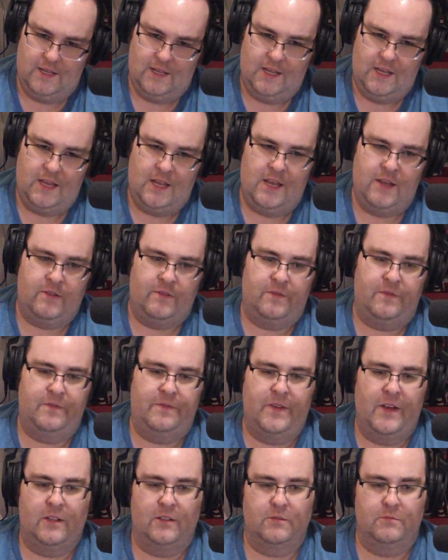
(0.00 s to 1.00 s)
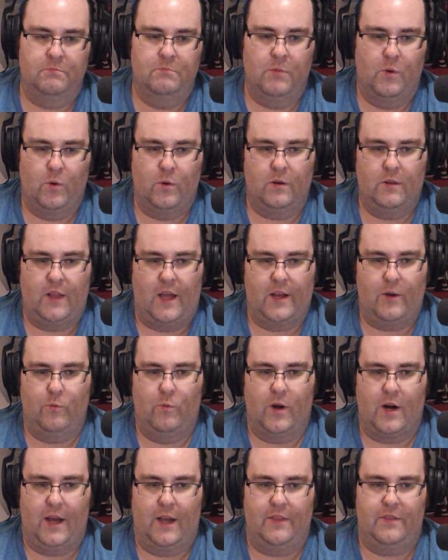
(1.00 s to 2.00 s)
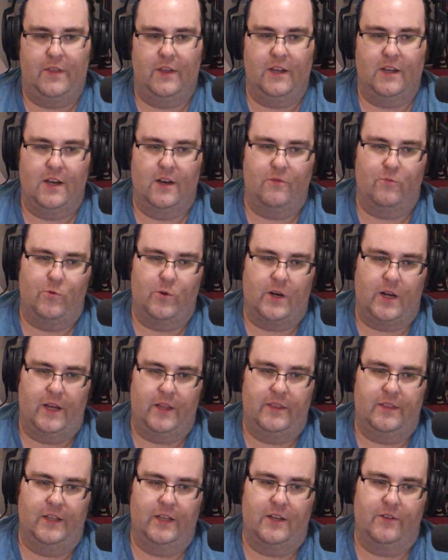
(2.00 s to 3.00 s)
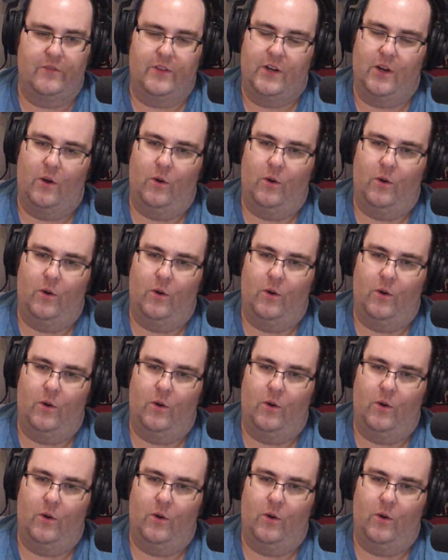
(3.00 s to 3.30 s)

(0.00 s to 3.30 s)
it felt more like what I think of when I think of an